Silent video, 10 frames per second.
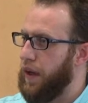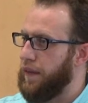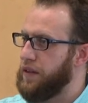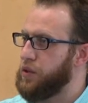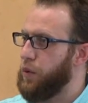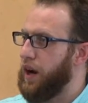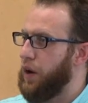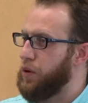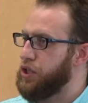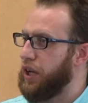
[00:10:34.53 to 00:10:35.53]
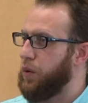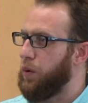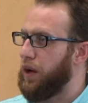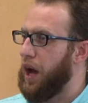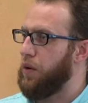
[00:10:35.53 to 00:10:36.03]
And this is why our
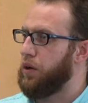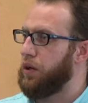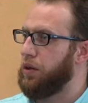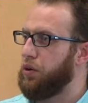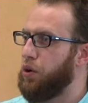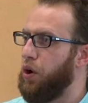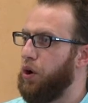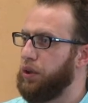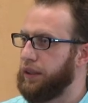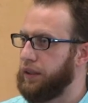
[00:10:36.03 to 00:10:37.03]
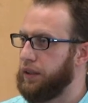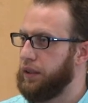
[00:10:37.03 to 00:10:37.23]
shakwa, our calling,